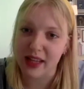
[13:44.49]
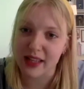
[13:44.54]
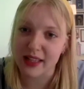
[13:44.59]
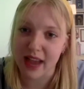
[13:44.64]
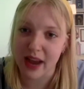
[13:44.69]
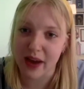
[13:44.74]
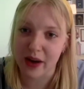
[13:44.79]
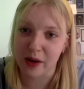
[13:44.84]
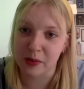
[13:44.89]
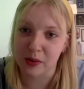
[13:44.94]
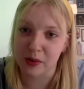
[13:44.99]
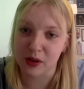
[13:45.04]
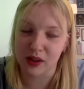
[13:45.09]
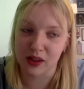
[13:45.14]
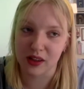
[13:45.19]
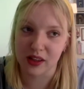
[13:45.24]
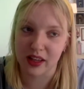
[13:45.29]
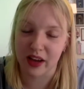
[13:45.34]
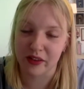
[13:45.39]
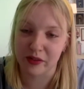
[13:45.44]

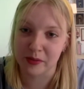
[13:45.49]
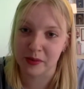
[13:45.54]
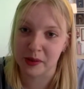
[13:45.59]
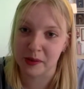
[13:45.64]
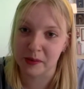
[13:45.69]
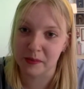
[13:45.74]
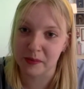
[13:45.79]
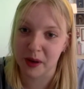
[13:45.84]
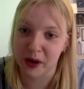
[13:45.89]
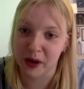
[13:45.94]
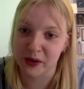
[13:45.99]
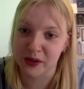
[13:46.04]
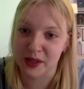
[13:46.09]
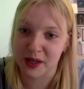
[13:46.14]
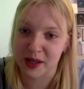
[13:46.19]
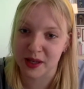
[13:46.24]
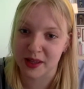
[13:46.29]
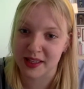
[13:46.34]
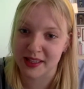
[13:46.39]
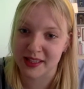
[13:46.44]
terrible government
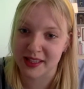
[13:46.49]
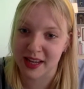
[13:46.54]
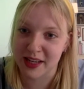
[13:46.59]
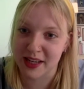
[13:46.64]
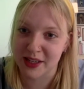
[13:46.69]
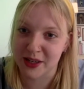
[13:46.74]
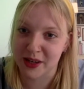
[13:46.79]
poster that said, you